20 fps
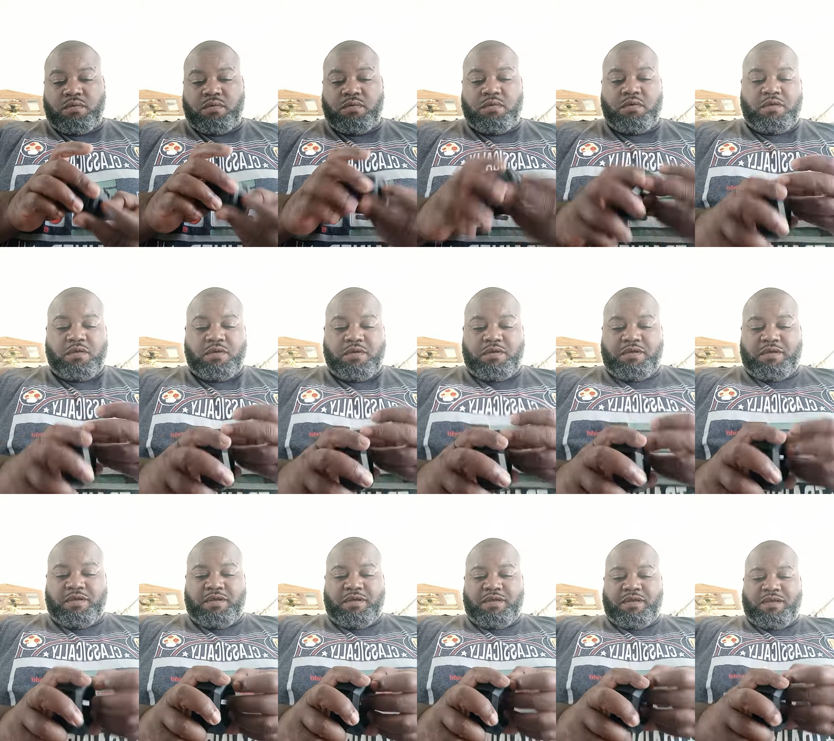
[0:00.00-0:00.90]

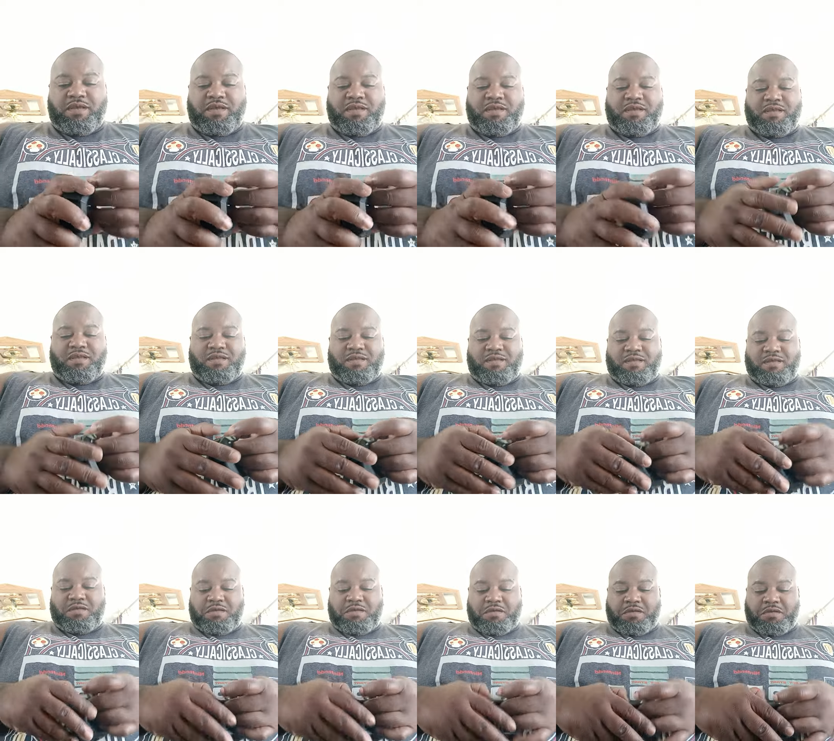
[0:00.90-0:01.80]

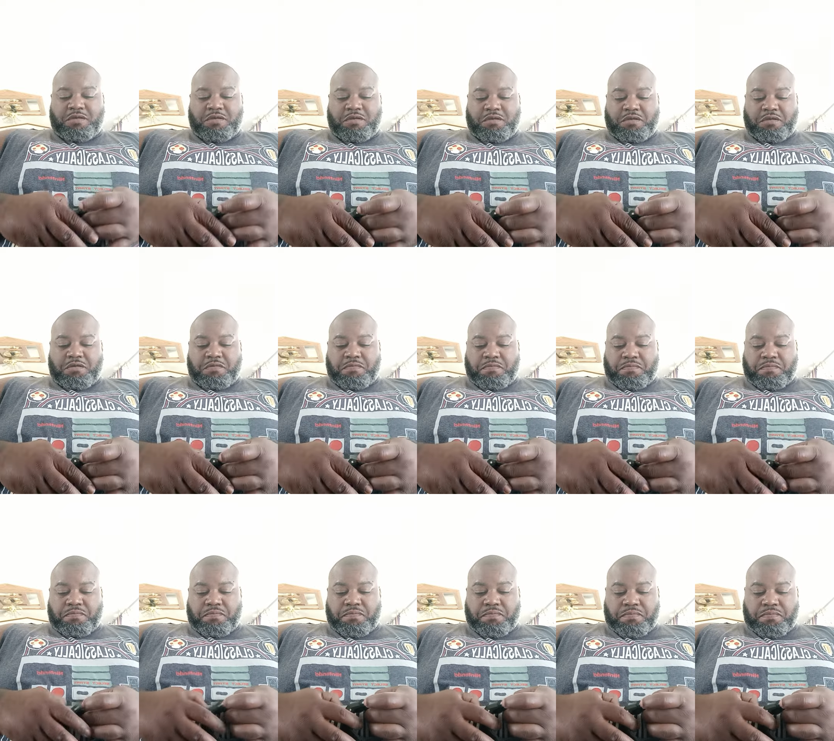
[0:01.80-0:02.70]

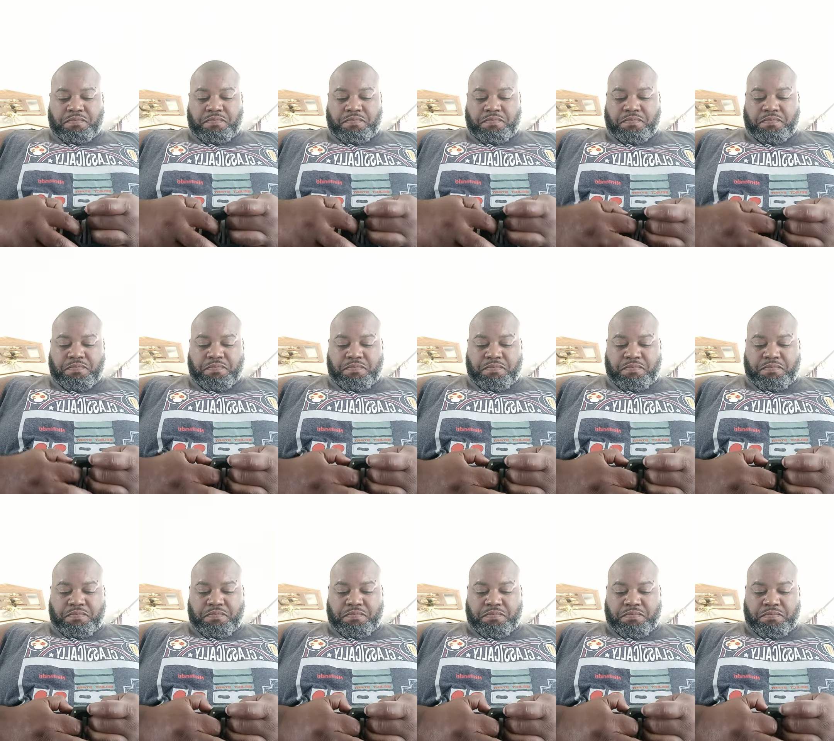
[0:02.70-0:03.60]

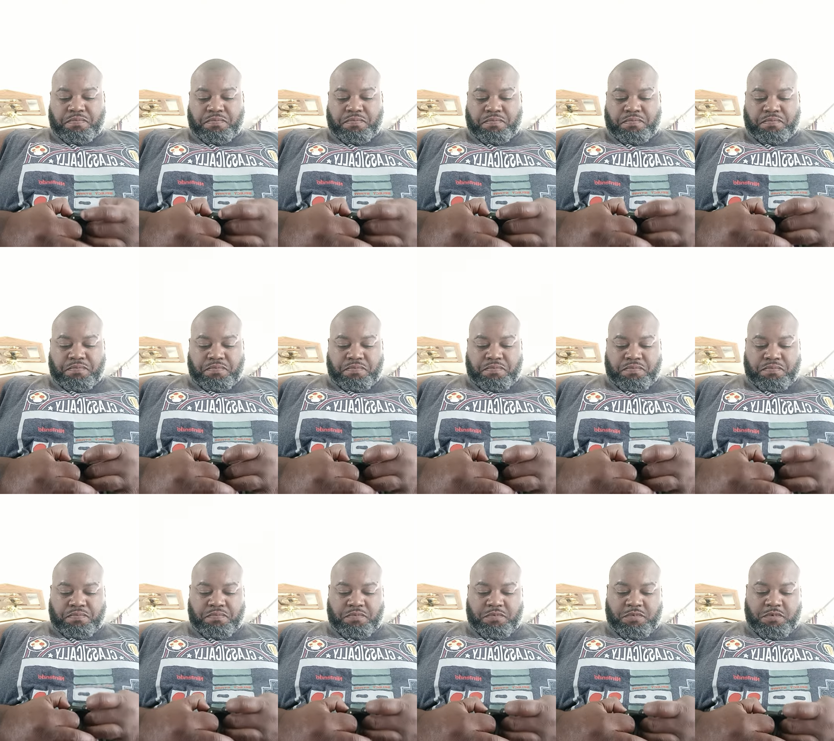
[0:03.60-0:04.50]

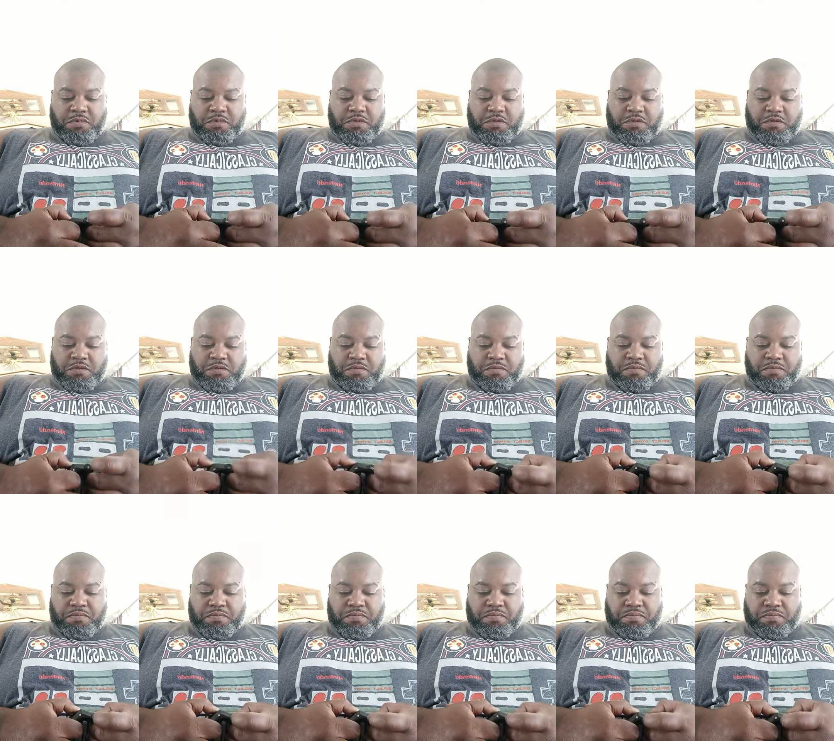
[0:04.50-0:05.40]

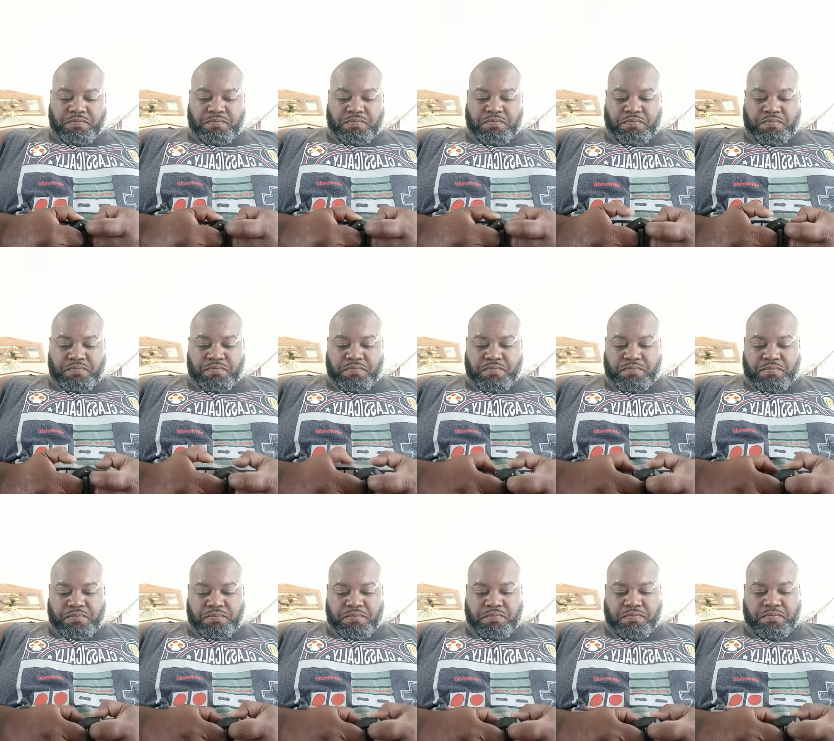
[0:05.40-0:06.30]
[no speech]